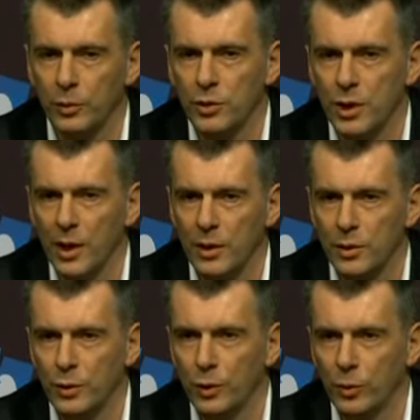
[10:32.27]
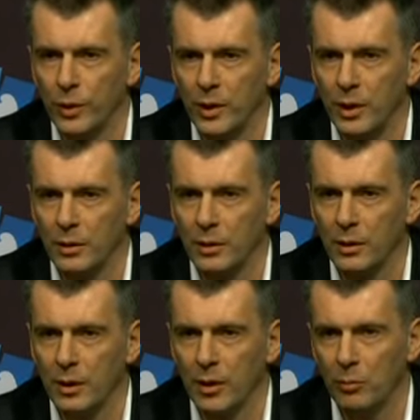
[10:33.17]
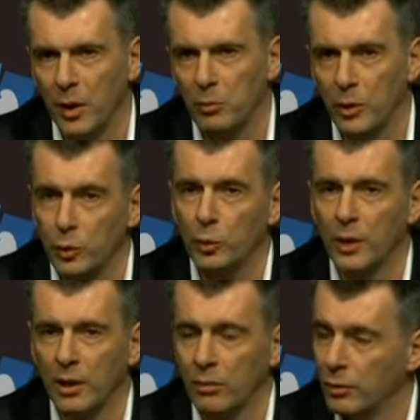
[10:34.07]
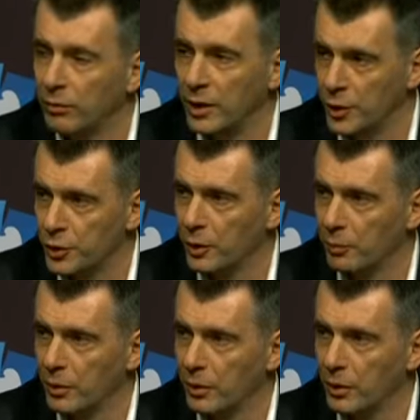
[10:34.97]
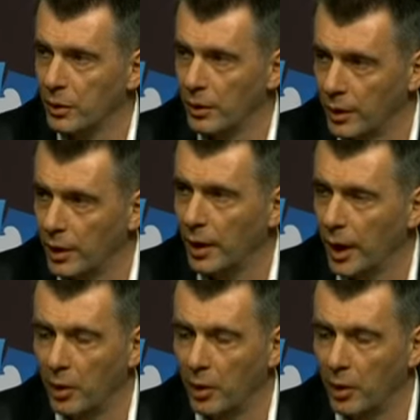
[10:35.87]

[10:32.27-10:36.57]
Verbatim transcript: to change, we need uh, maybe a new level of leadership here.